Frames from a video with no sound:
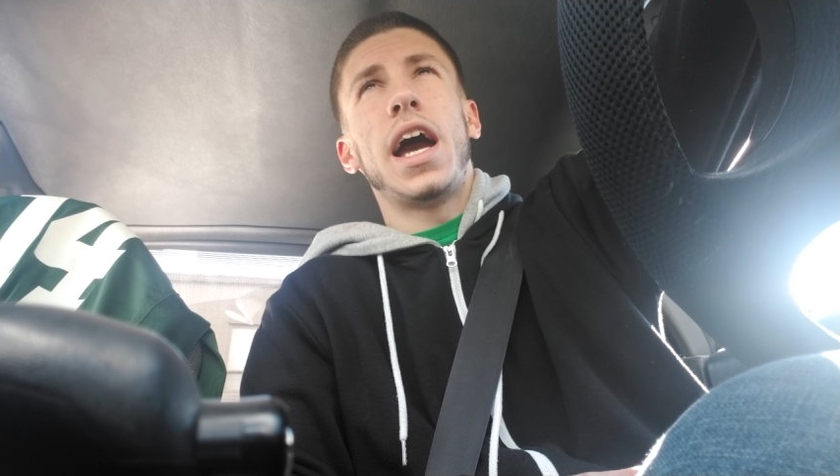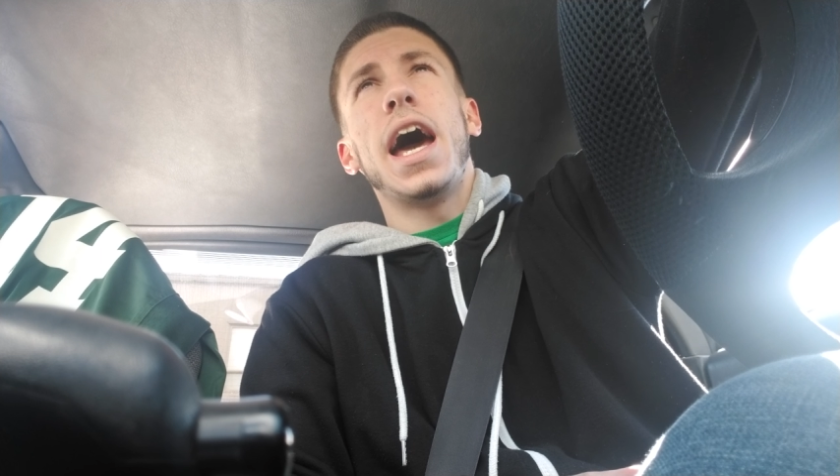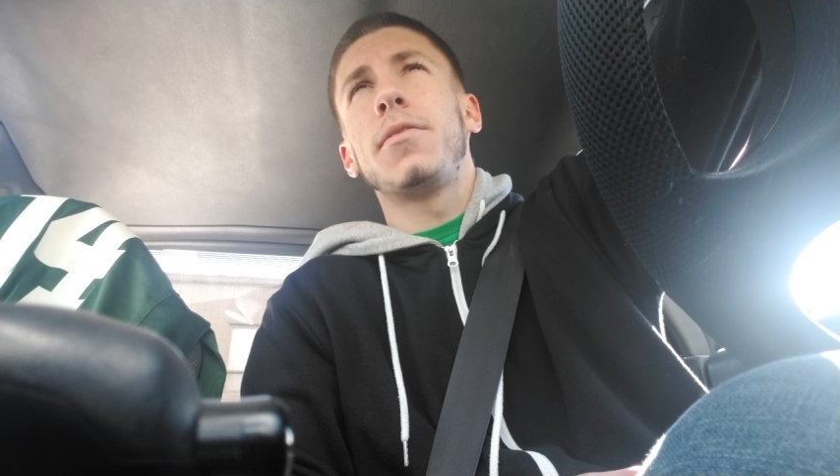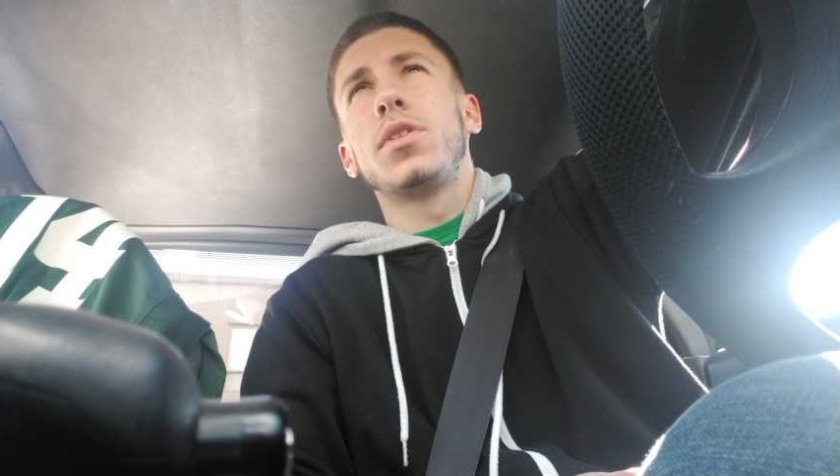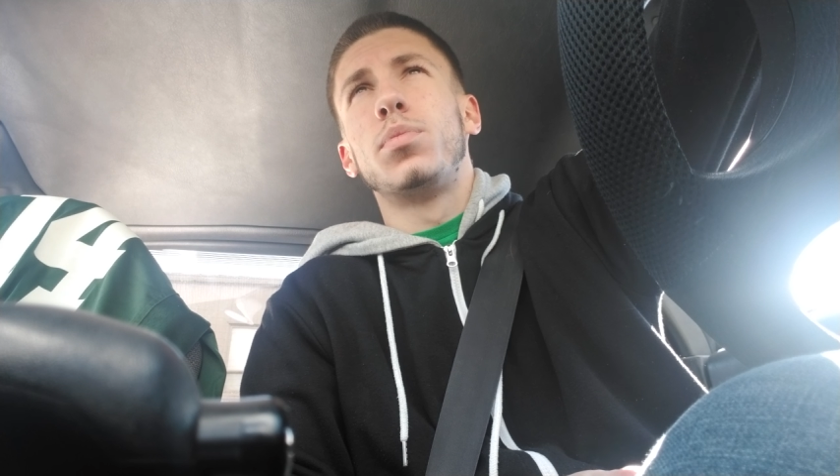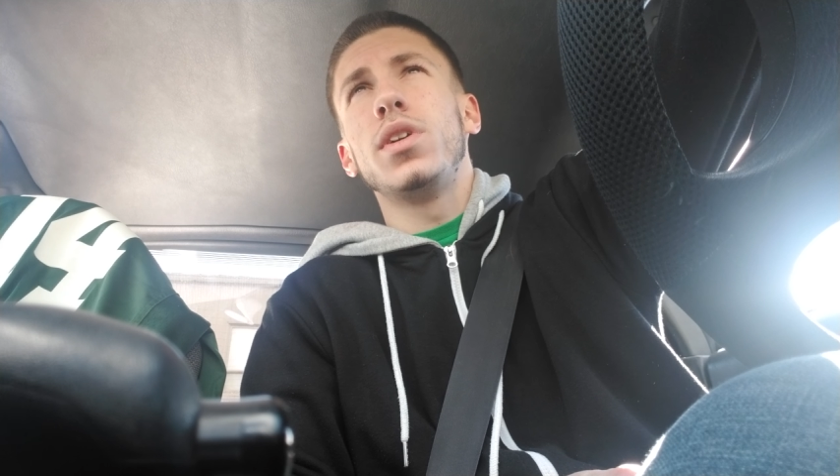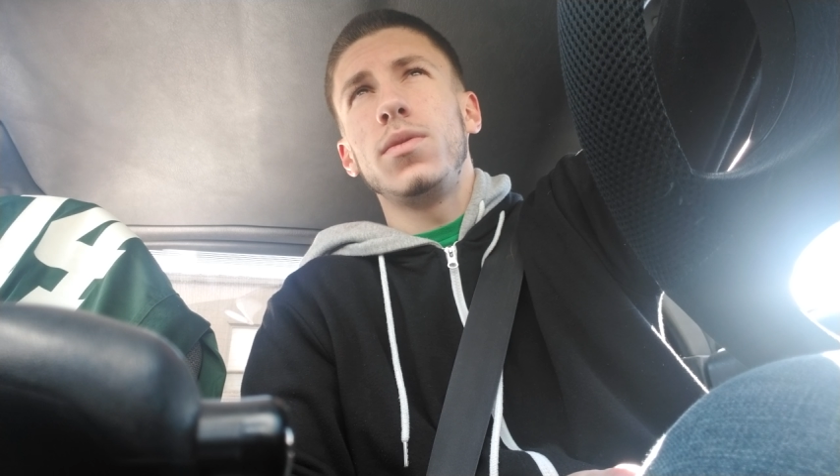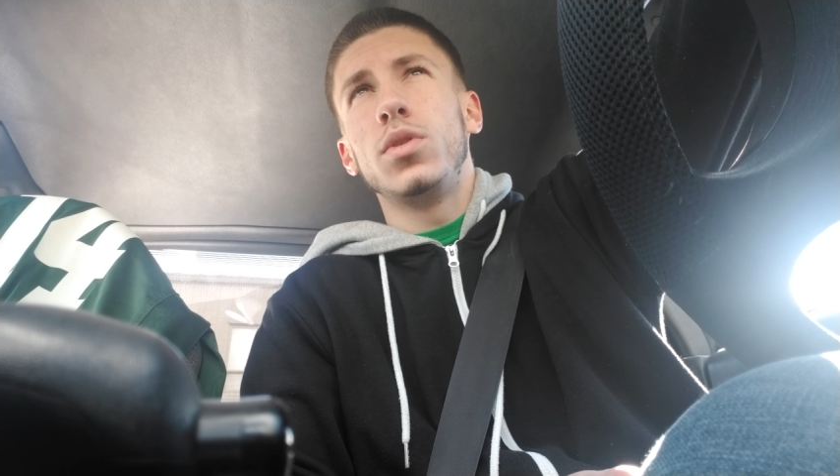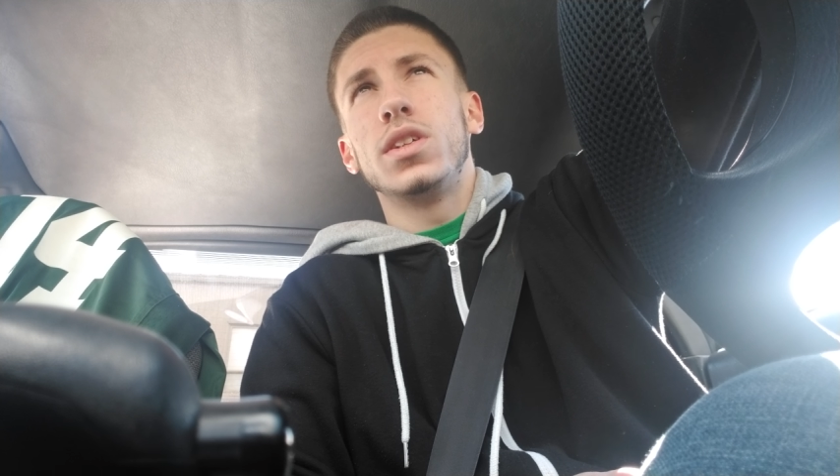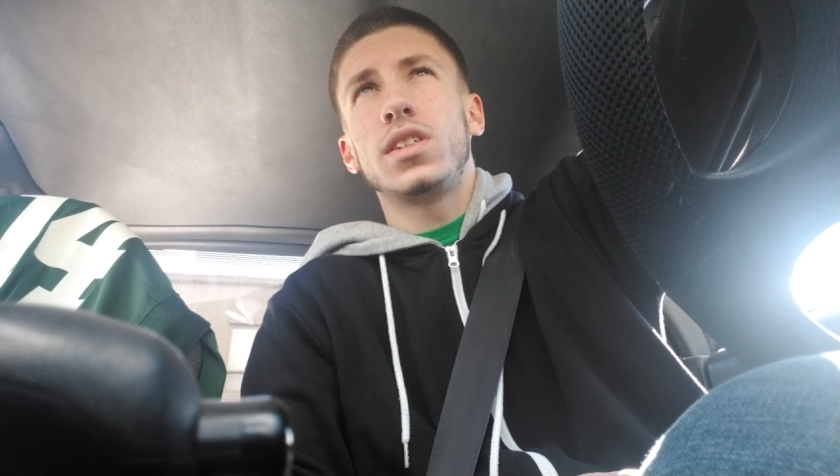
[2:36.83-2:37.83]
have to
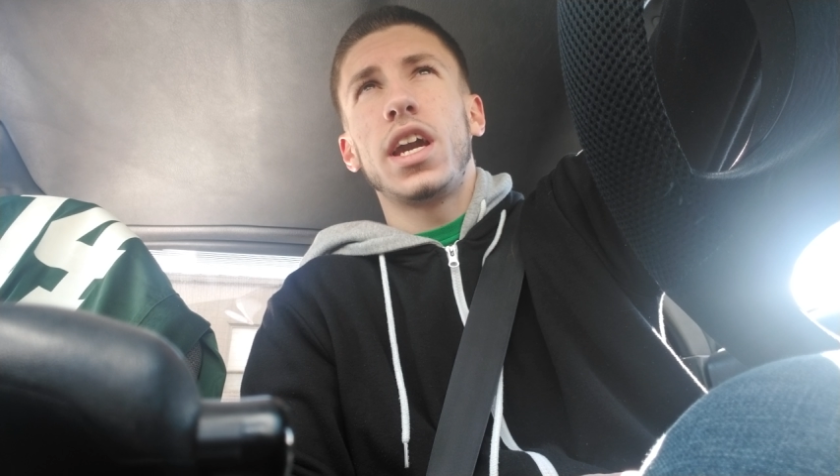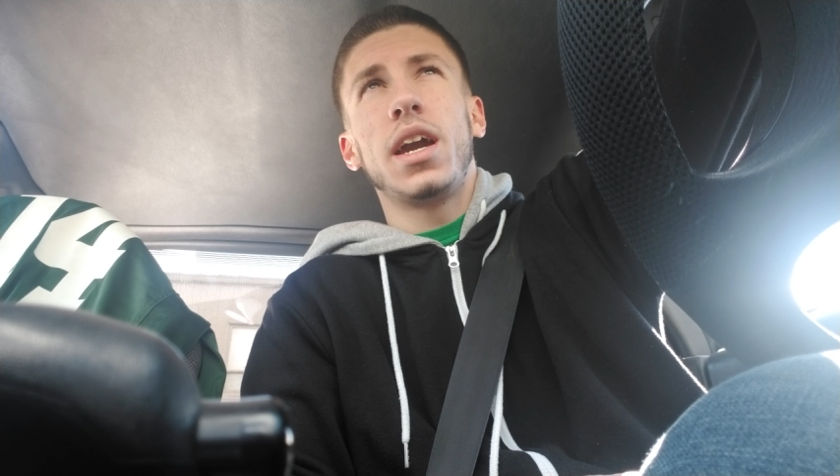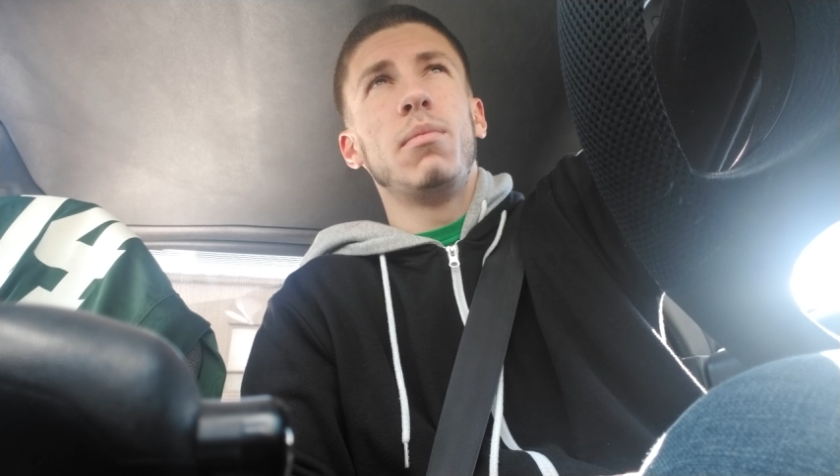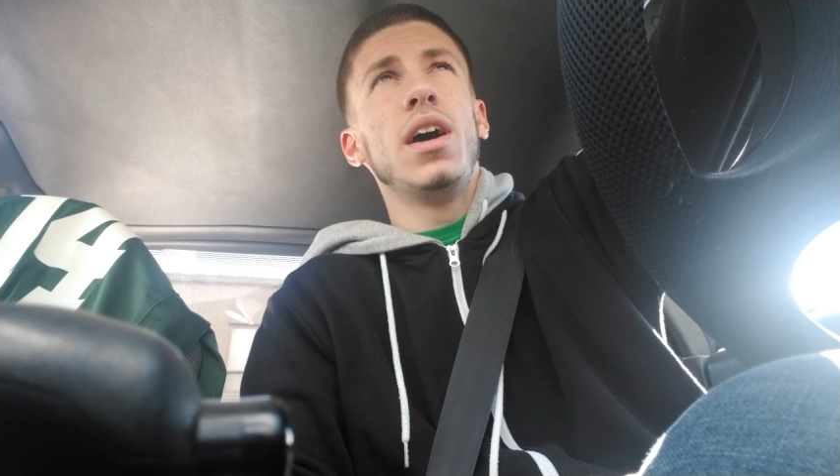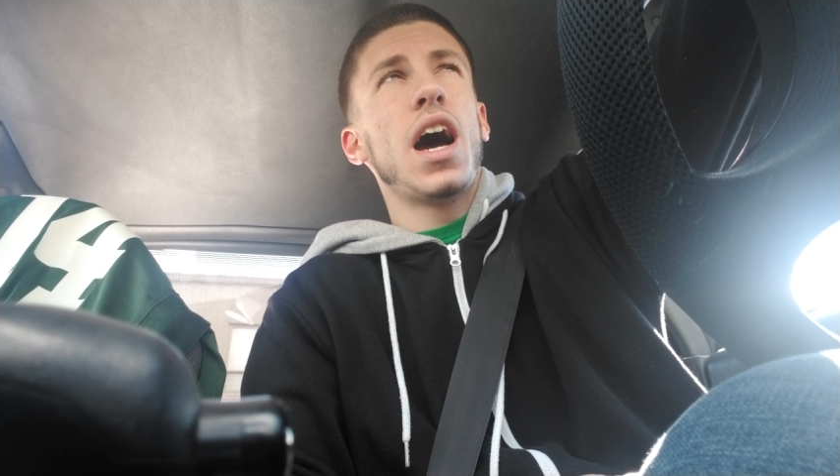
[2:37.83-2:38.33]
preview this game.